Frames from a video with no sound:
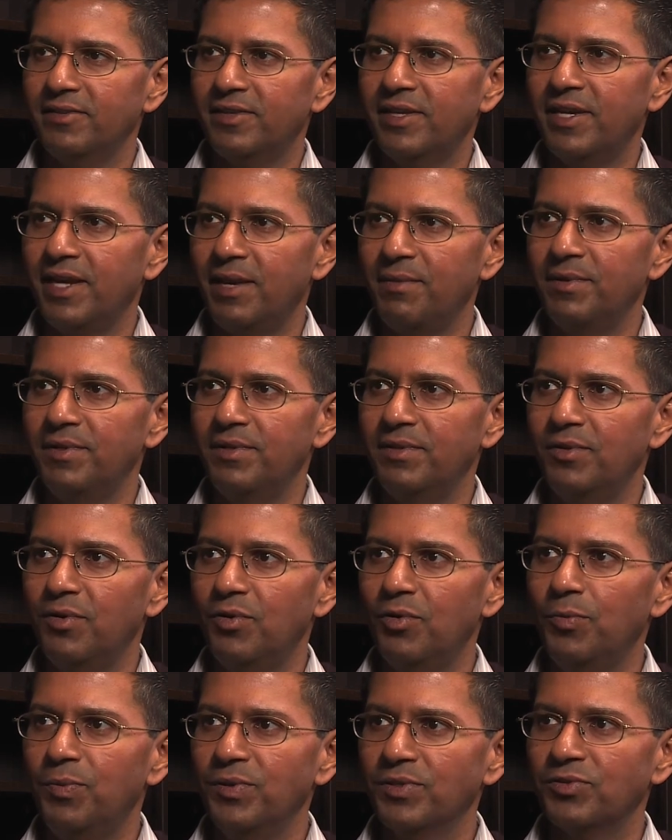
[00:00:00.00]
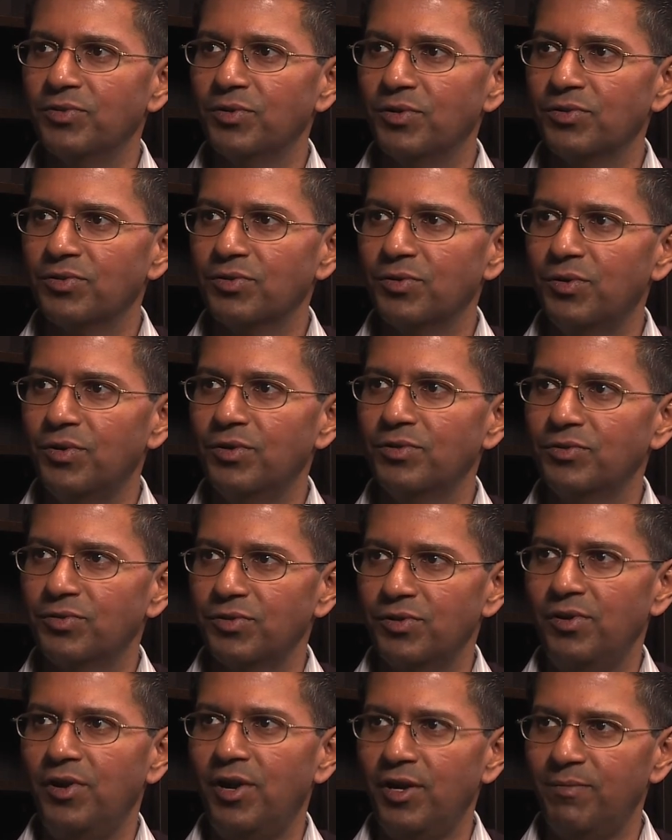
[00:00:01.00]
thing. I mean, open source code
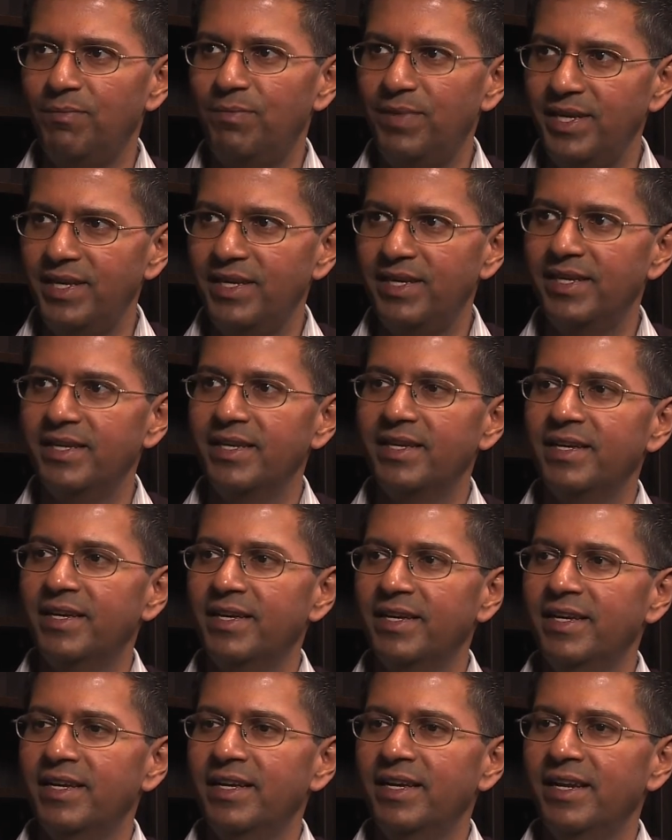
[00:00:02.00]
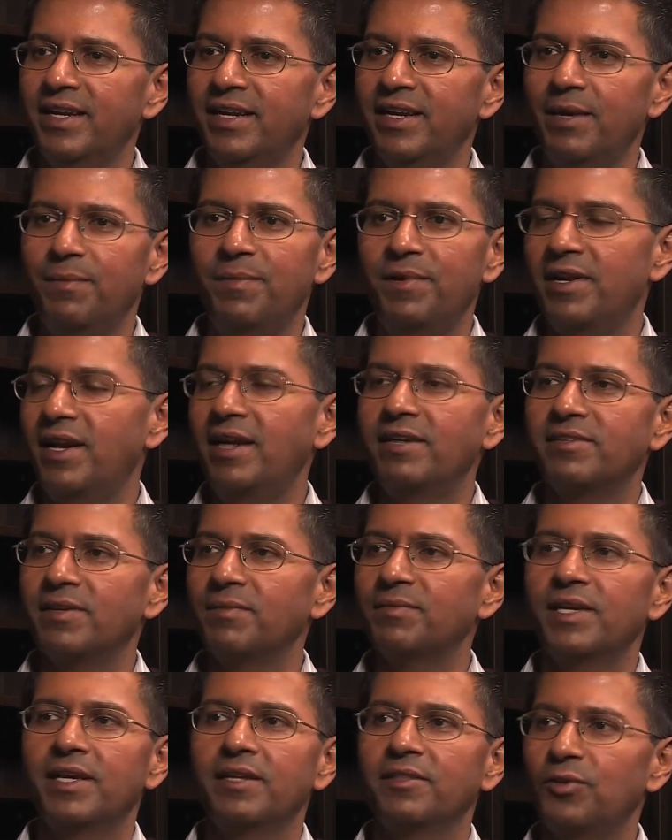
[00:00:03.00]
should not be, let me write
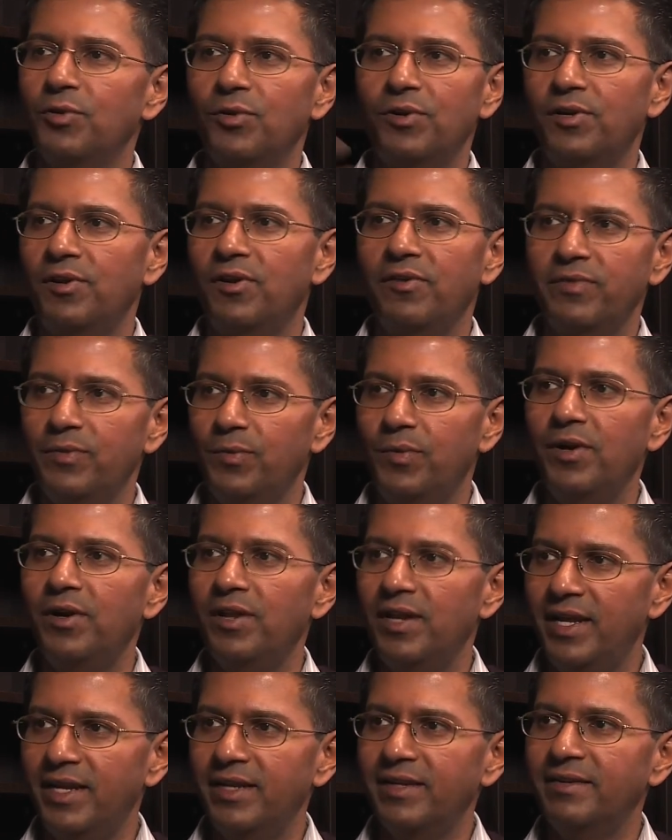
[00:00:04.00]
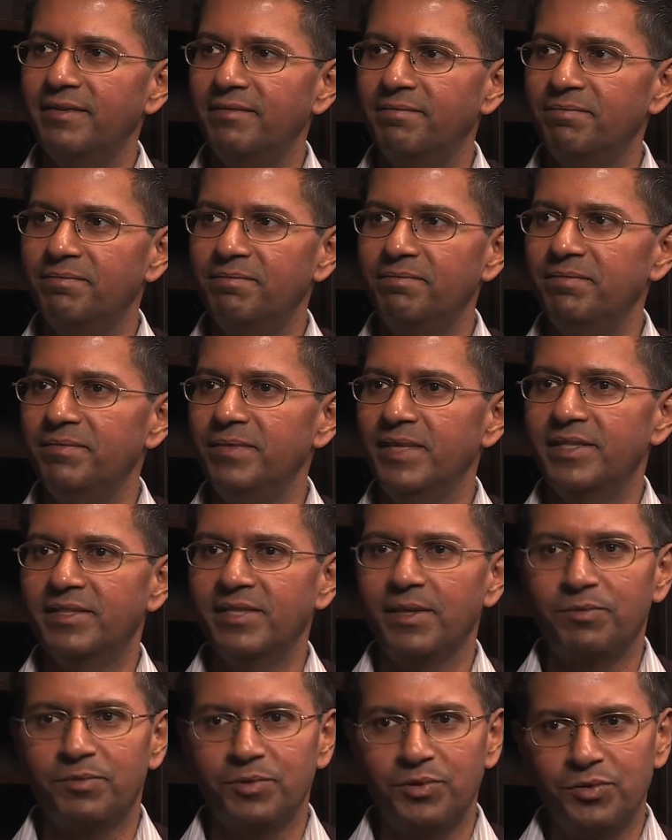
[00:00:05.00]
something and throw it off the wall and it's
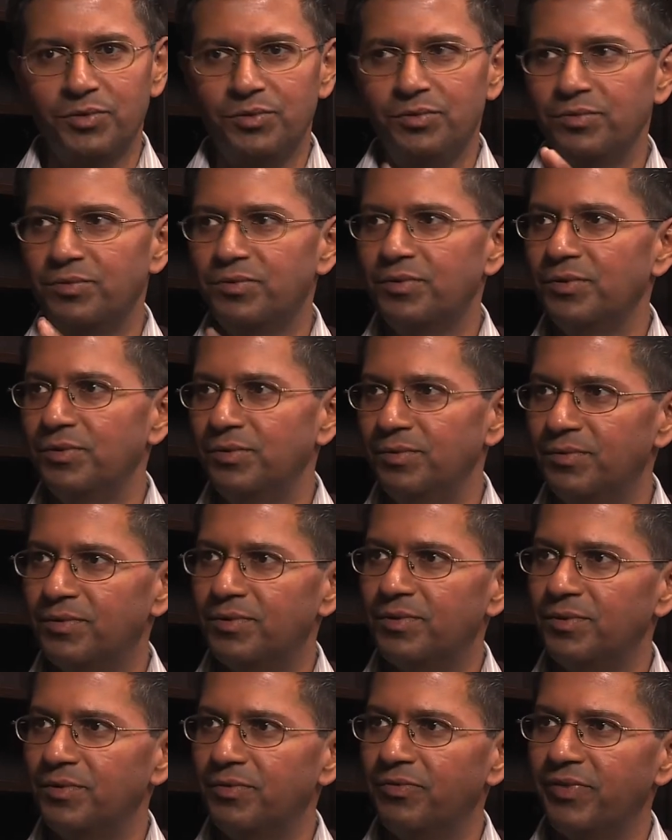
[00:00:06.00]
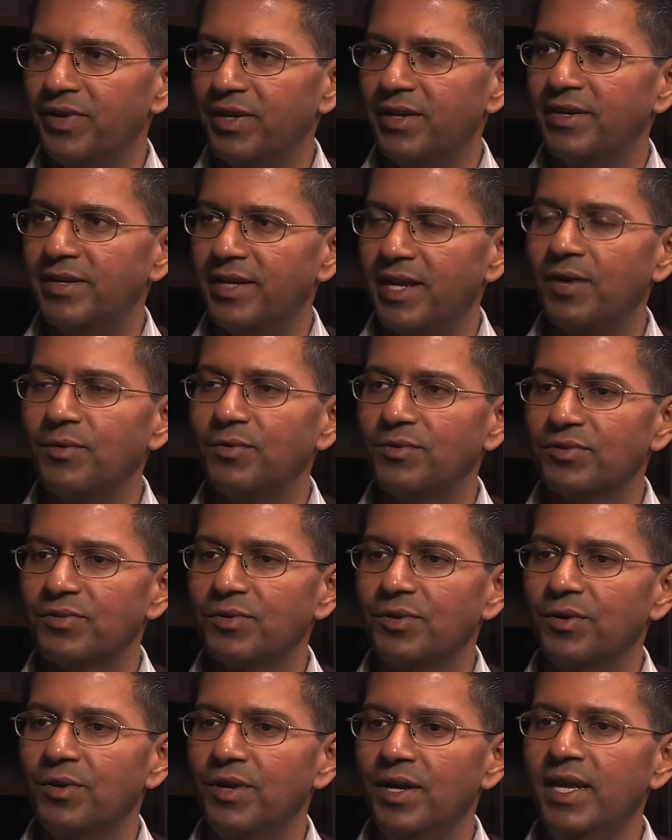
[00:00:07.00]
up to you to, to mm. figure it out.
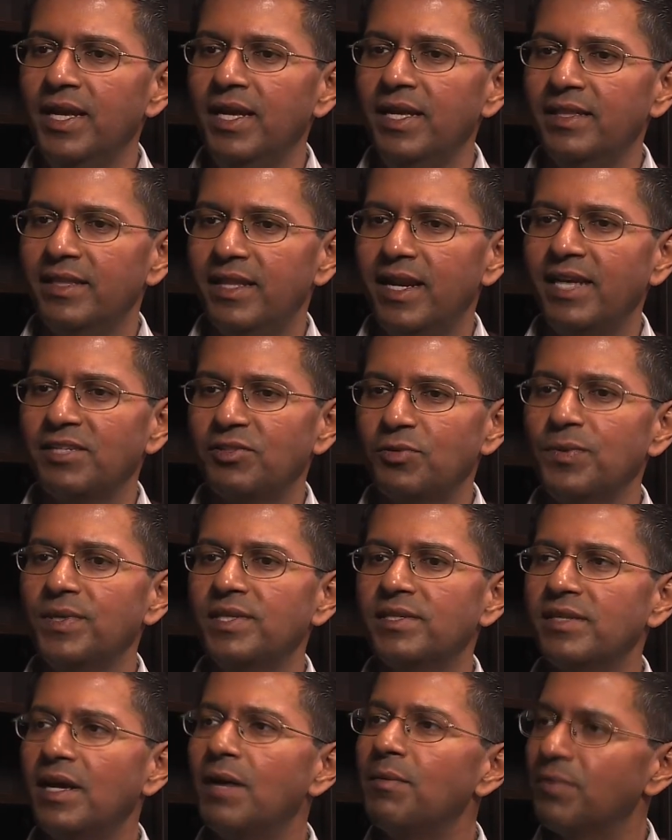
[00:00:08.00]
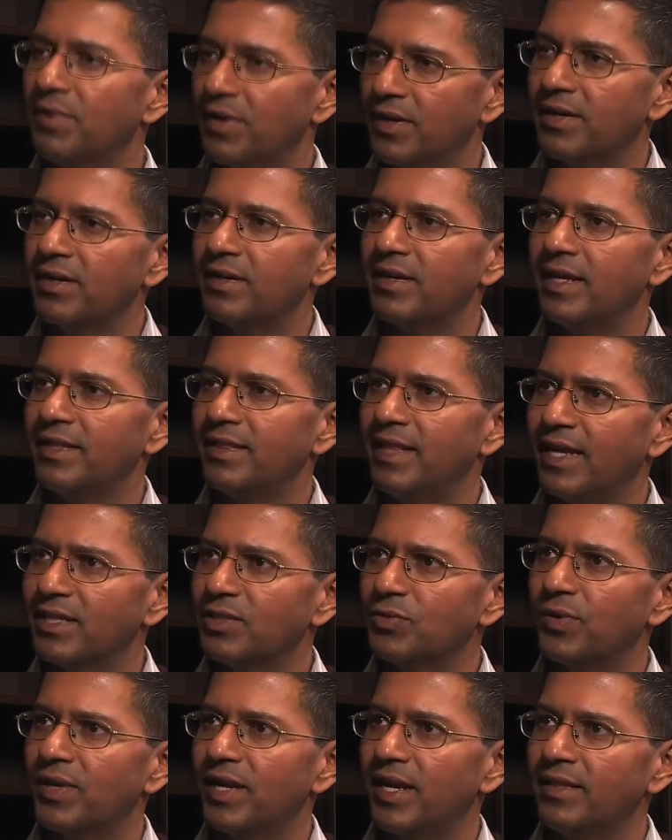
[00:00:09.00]
So there has to be some rigor and
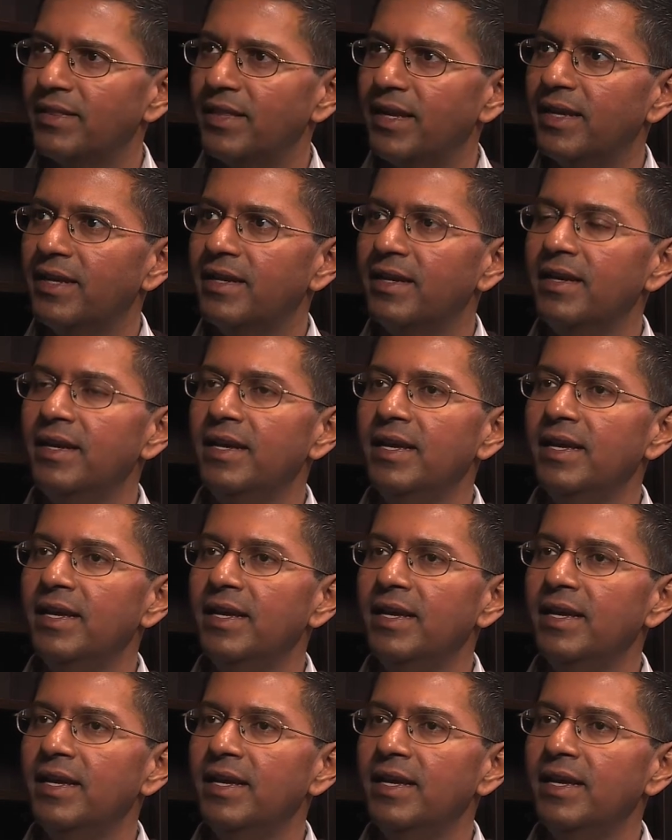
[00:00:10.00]
that's where I think